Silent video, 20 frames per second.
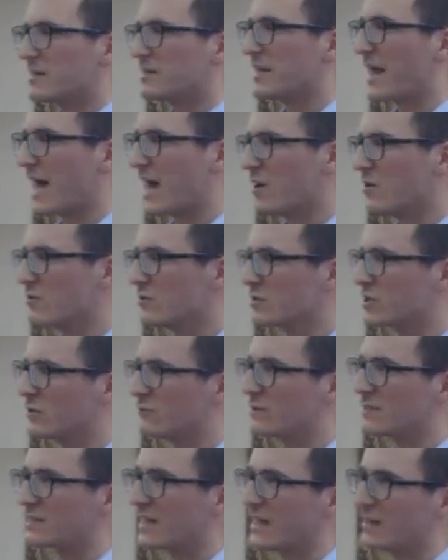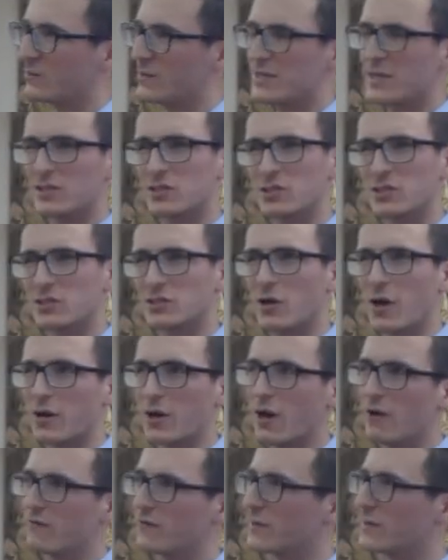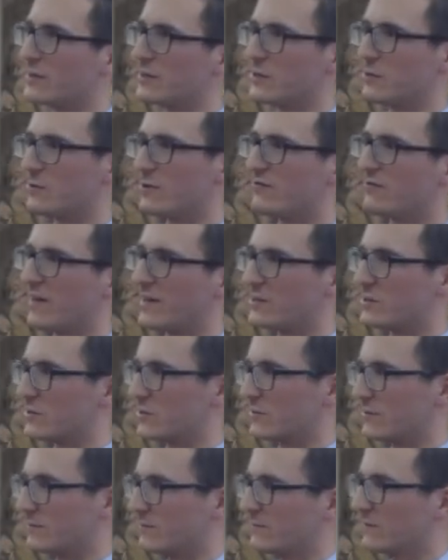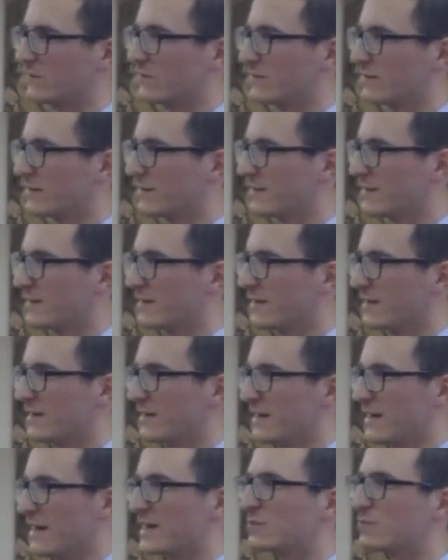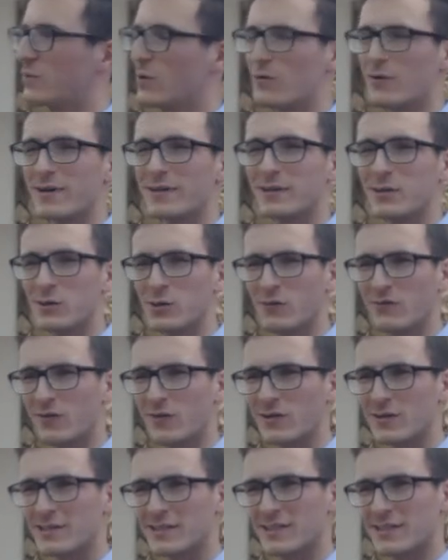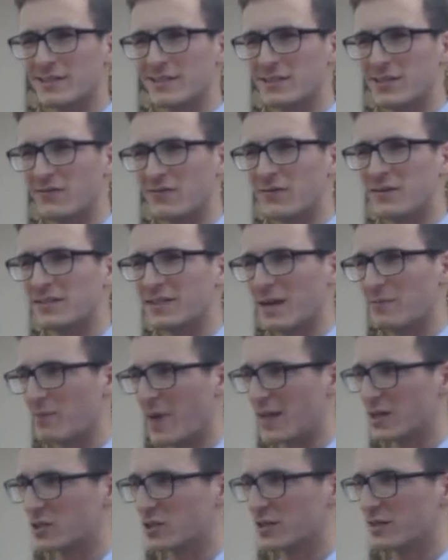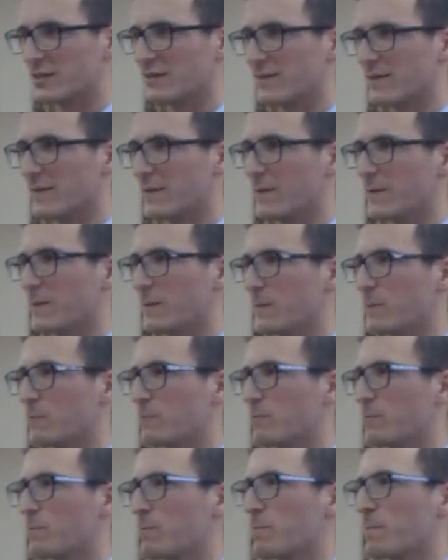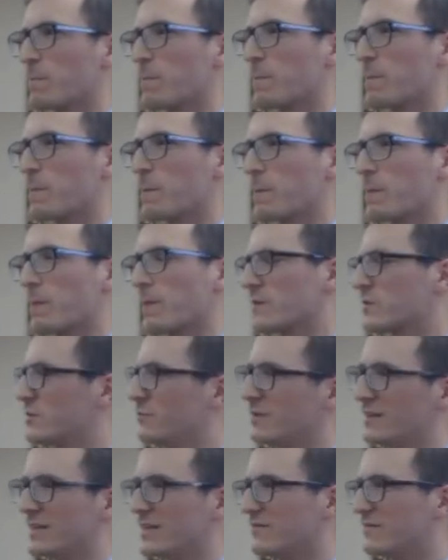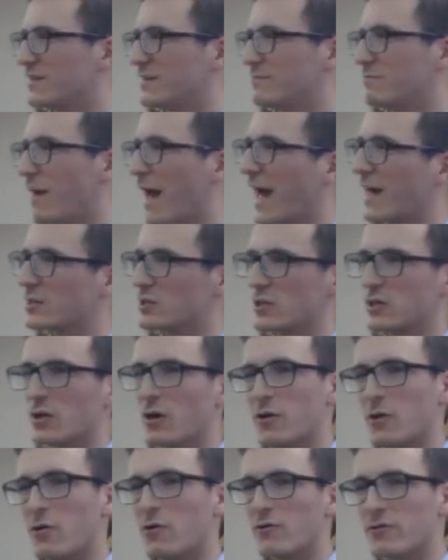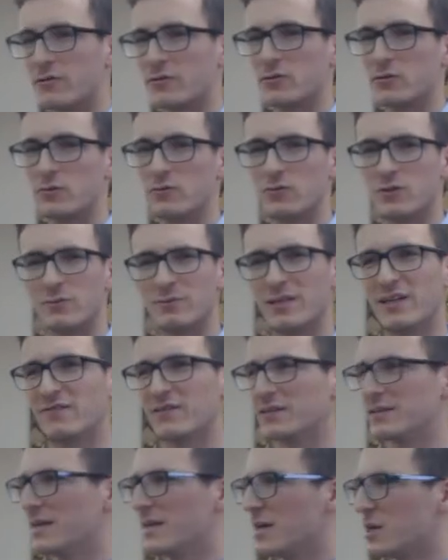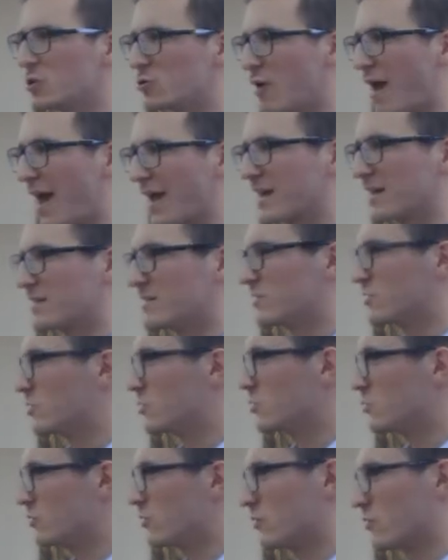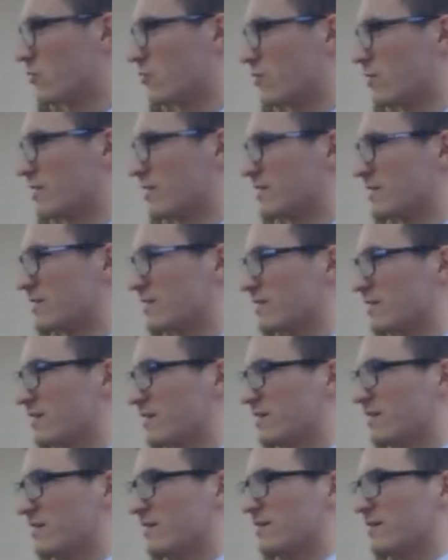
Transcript: Now she would tell me that she's gone off on a new adventure, exploring the universe in a different dimension. She believed in magic on Earth too. She believed in dragons and unicorns.